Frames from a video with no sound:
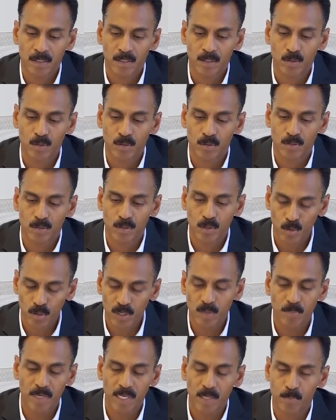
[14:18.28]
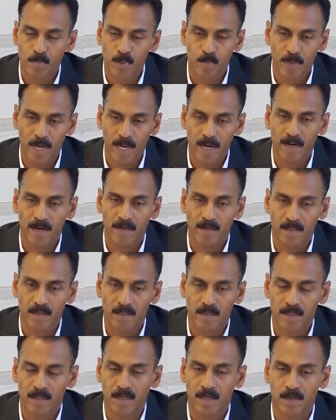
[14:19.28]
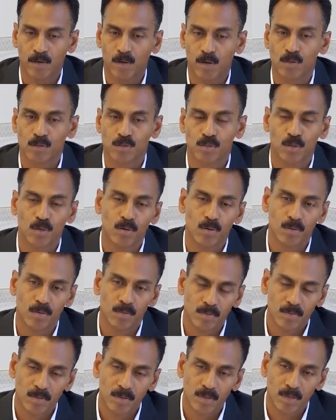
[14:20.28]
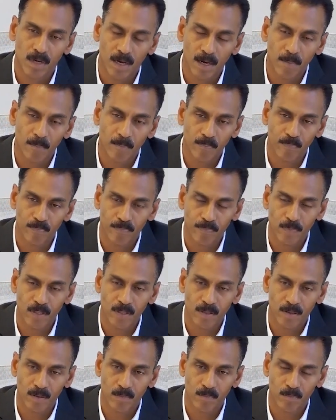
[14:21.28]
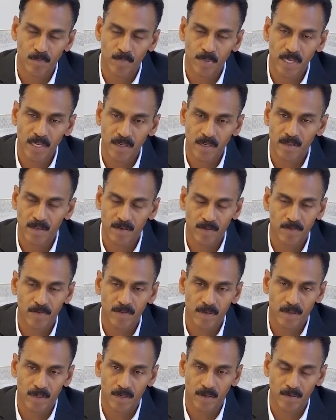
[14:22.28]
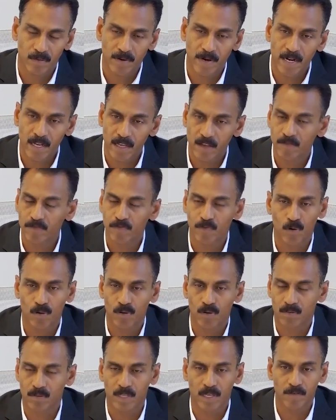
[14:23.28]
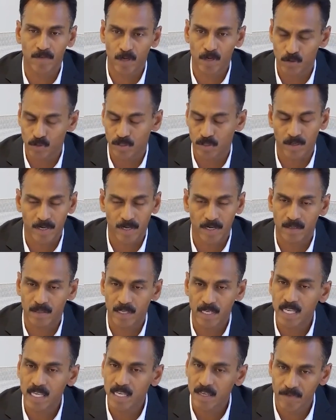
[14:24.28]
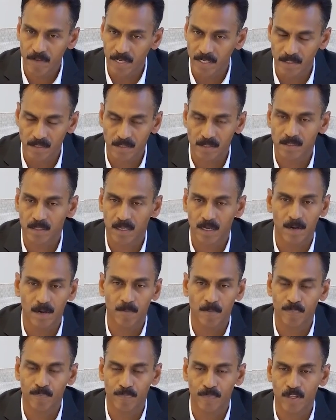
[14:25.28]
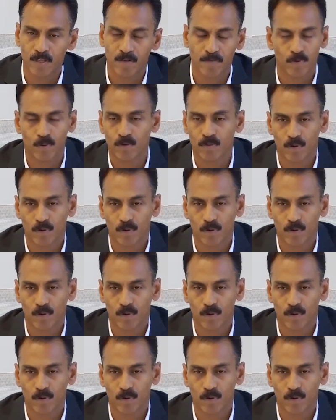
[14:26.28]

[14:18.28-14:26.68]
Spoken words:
to truly be prepared and also be ready for the evolution, right? The EVs. If you